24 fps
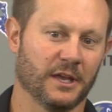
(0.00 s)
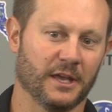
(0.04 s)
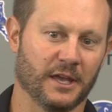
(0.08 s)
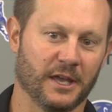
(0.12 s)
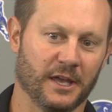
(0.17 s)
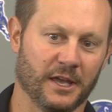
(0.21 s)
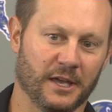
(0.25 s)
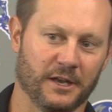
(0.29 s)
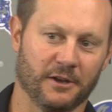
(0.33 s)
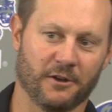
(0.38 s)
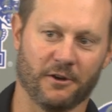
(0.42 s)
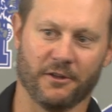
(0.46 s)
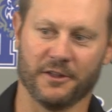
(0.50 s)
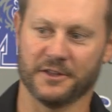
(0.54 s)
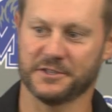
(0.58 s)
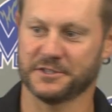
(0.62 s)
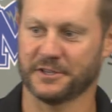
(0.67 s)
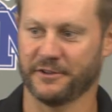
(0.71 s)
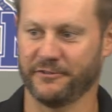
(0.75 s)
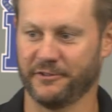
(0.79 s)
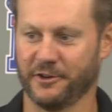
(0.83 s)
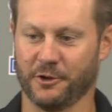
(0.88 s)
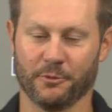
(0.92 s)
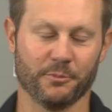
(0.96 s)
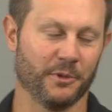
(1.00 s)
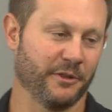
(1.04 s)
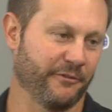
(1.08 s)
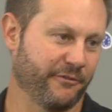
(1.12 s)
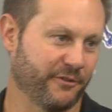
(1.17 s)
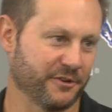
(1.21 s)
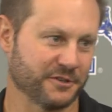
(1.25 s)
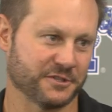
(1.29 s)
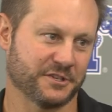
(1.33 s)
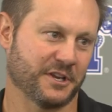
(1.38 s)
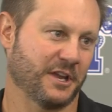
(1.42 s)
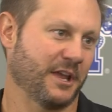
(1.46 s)
and all that stuff. And he'll be the
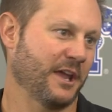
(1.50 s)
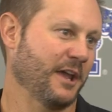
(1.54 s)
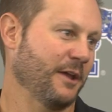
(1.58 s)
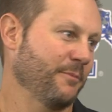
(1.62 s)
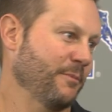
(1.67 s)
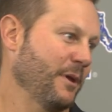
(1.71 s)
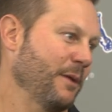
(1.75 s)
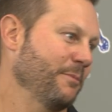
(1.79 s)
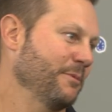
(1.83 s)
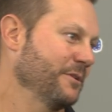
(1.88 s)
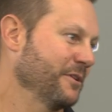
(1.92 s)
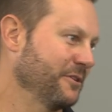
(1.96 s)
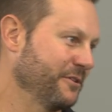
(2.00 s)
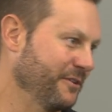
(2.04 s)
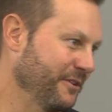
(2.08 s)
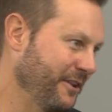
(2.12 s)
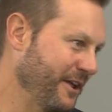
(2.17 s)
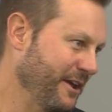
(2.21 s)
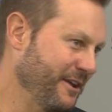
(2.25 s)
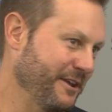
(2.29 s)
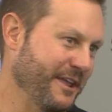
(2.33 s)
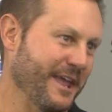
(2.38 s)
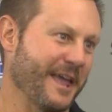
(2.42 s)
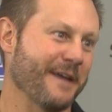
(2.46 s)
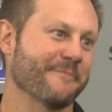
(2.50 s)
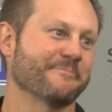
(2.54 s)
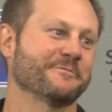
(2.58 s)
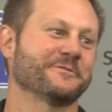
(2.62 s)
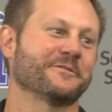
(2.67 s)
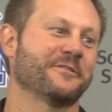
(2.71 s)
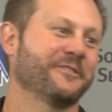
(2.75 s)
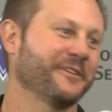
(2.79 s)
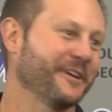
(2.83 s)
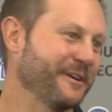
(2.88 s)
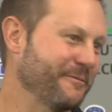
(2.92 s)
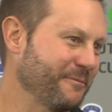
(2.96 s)
first to say, hey, maybe the delay of game
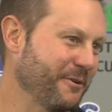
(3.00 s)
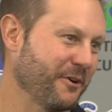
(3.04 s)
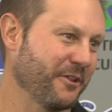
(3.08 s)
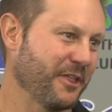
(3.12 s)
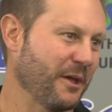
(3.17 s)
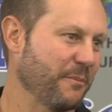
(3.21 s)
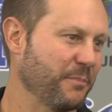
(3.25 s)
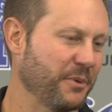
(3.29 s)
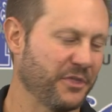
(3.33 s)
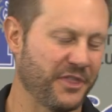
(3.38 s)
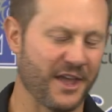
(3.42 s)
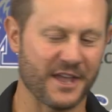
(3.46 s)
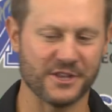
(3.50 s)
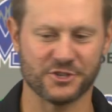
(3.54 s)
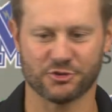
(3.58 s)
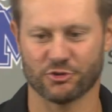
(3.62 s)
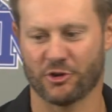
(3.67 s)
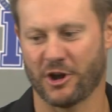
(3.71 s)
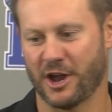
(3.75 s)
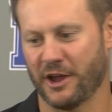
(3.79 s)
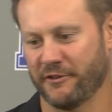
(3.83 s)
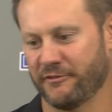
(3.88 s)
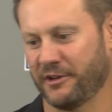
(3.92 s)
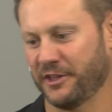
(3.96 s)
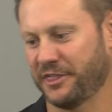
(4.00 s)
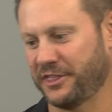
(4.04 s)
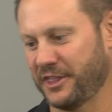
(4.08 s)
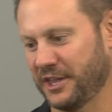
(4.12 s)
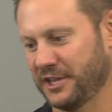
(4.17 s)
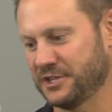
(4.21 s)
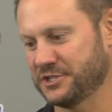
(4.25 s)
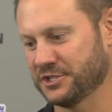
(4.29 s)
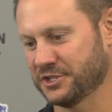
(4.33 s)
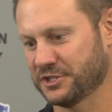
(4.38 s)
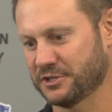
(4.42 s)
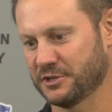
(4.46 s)
was on him and all that. But that drive, I
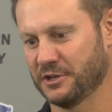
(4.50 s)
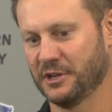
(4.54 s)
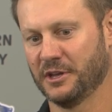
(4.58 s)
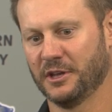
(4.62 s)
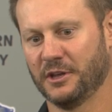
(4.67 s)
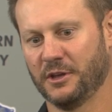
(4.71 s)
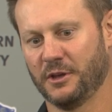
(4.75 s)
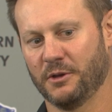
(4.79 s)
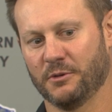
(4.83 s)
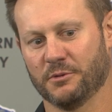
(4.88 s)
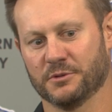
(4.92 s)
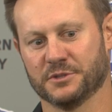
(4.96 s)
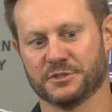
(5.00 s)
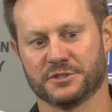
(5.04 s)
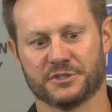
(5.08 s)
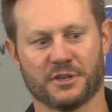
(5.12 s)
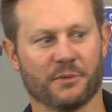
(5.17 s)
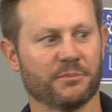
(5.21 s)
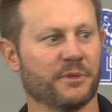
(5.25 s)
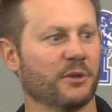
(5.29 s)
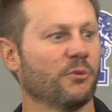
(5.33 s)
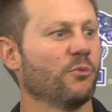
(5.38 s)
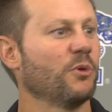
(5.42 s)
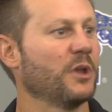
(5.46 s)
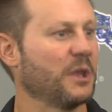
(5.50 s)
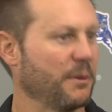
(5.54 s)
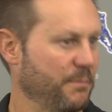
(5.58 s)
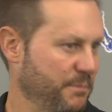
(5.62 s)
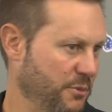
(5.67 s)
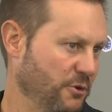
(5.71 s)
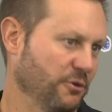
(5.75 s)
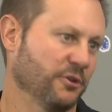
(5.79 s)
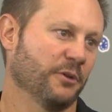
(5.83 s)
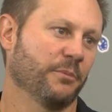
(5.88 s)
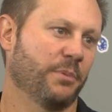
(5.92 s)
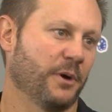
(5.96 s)
think, just was something we
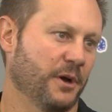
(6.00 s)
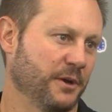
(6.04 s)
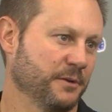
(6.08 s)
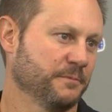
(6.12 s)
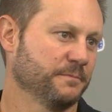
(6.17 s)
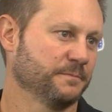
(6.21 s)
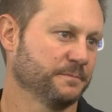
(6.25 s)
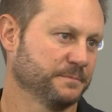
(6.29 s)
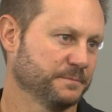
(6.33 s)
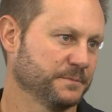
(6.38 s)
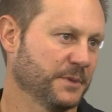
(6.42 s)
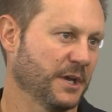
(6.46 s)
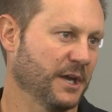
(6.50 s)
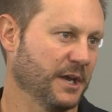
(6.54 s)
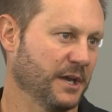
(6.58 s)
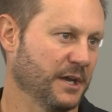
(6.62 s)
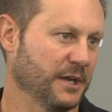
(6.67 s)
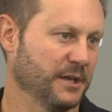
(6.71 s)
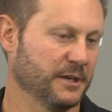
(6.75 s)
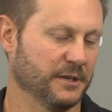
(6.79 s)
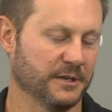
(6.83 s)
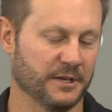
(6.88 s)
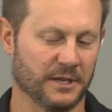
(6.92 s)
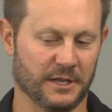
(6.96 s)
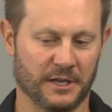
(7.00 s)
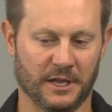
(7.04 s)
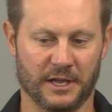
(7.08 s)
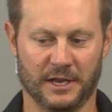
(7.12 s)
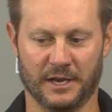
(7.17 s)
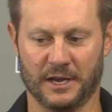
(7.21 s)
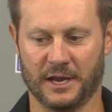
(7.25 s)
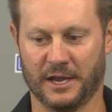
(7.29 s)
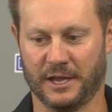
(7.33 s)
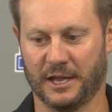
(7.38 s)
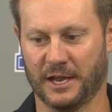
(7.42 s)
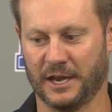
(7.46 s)
can build upon. And
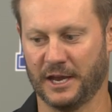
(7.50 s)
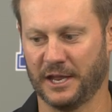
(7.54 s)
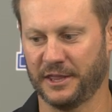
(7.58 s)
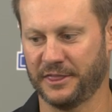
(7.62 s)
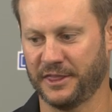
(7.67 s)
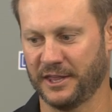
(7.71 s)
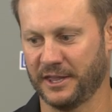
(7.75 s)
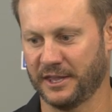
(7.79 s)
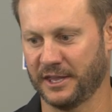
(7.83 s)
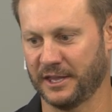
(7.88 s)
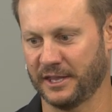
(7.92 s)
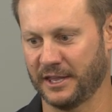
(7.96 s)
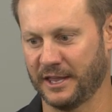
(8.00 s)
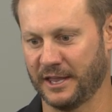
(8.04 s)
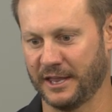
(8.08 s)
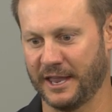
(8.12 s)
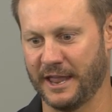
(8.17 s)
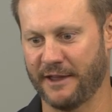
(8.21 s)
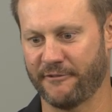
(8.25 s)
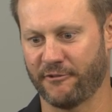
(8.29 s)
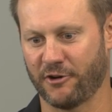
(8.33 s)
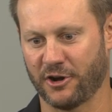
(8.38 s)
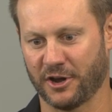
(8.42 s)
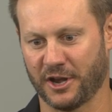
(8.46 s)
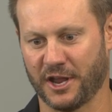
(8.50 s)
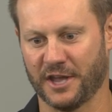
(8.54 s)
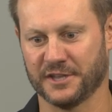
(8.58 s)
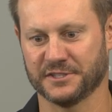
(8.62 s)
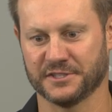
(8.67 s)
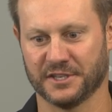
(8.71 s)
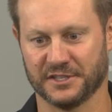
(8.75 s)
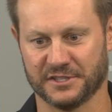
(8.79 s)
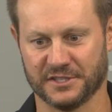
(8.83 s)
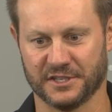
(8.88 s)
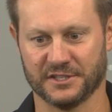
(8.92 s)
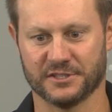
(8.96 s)
I think it gave our
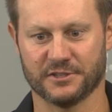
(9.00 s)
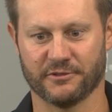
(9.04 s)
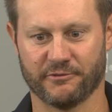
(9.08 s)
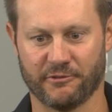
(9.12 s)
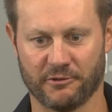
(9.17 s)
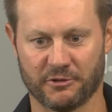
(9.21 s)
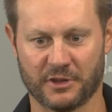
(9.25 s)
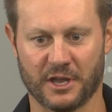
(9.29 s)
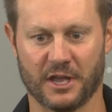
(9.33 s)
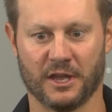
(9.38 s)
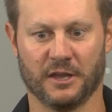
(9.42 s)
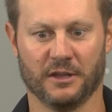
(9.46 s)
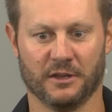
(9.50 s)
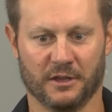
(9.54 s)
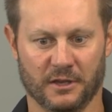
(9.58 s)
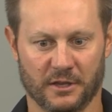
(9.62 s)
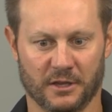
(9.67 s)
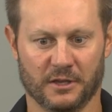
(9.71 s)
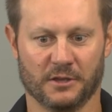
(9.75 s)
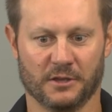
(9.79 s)
guys a sense of, okay,